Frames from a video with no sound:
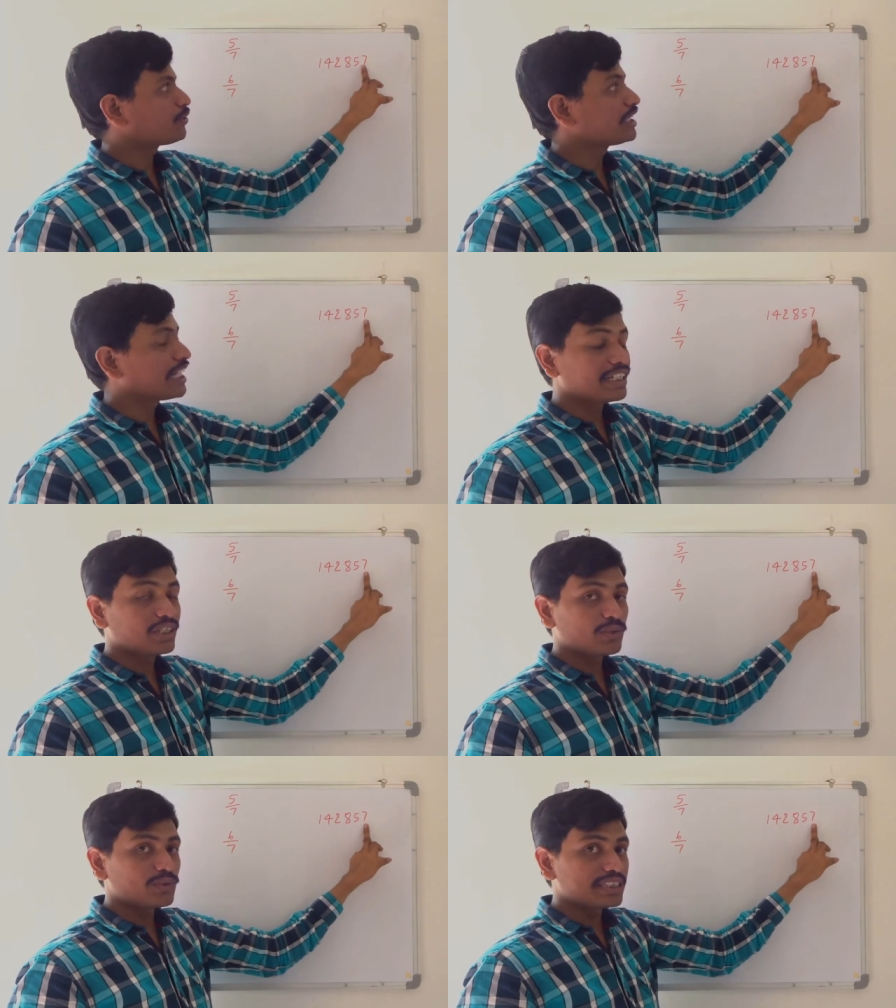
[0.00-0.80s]

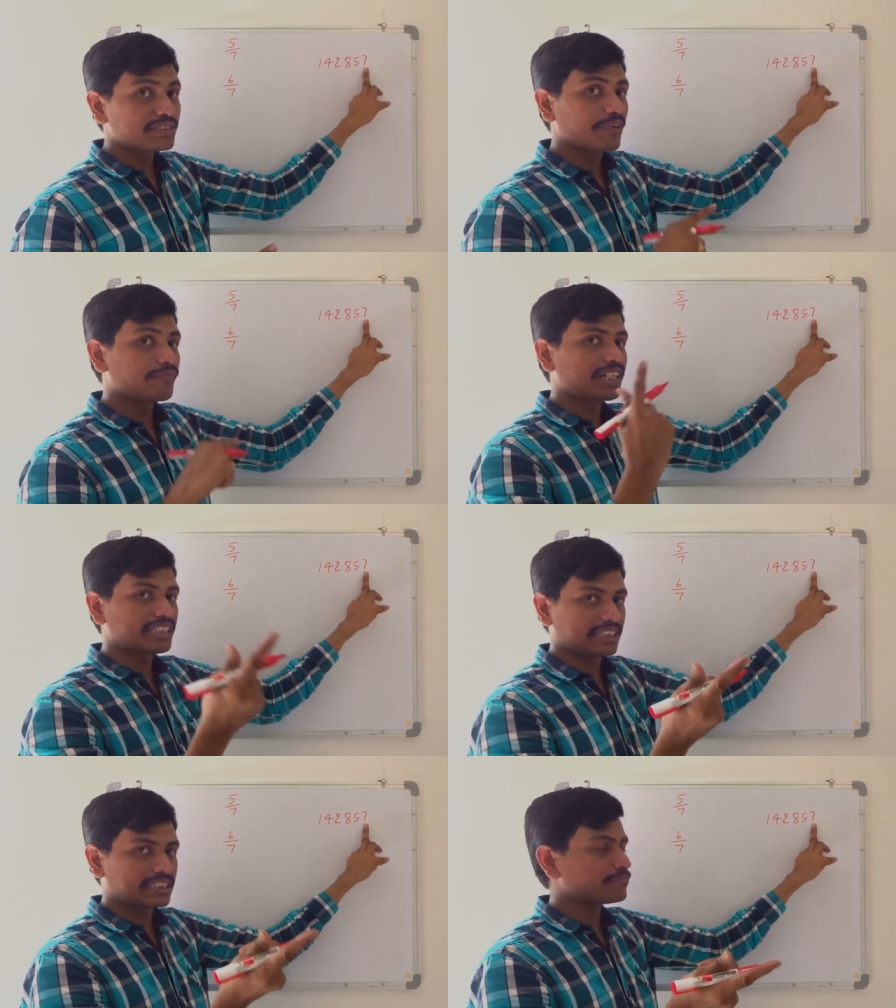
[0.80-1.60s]
22 is
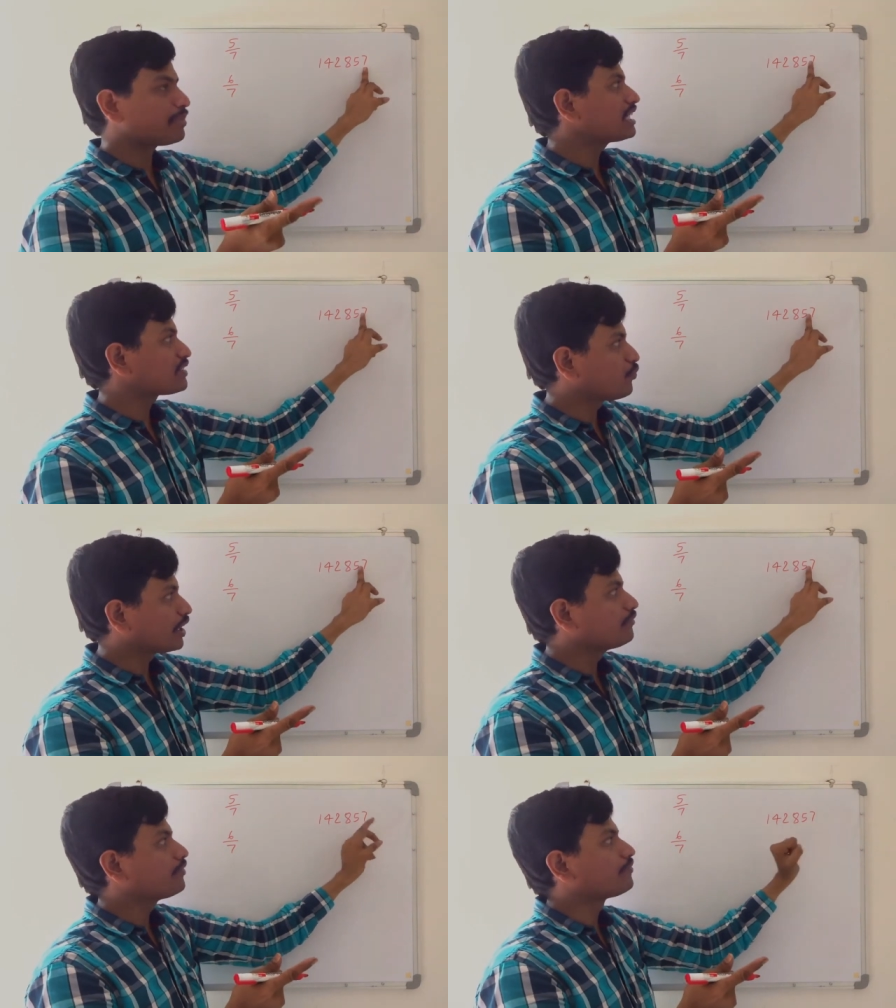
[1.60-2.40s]
56 plus
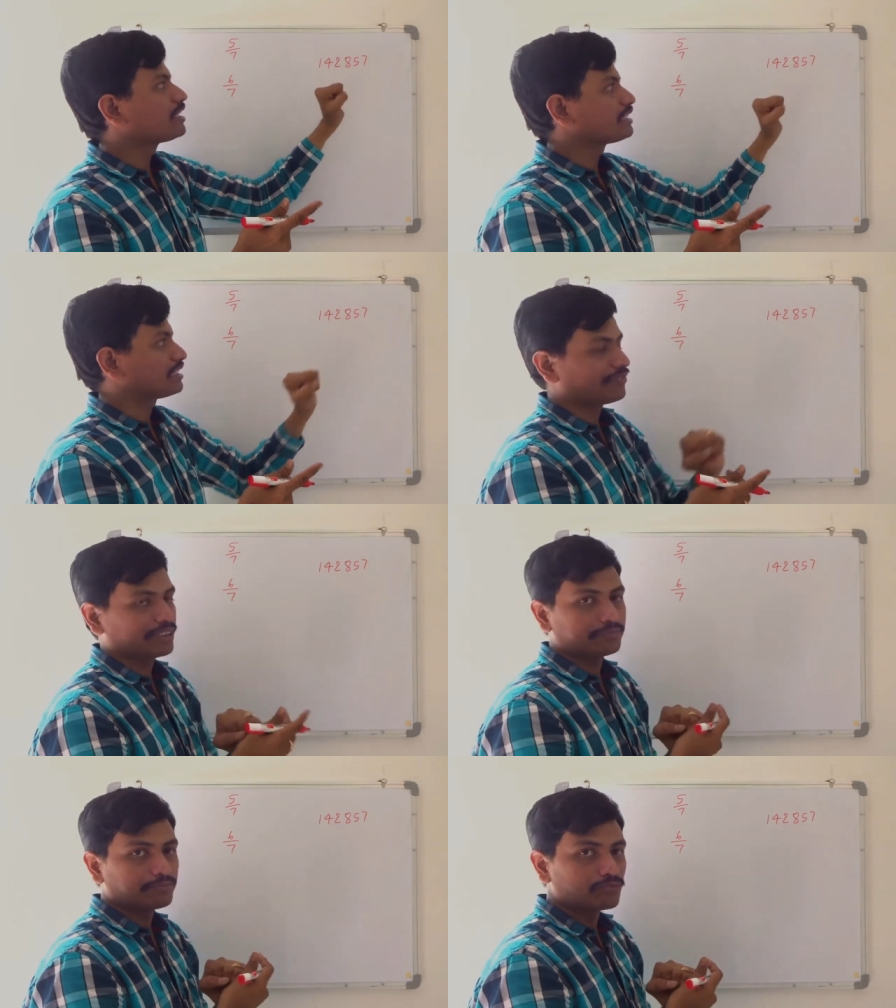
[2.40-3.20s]
1, 57.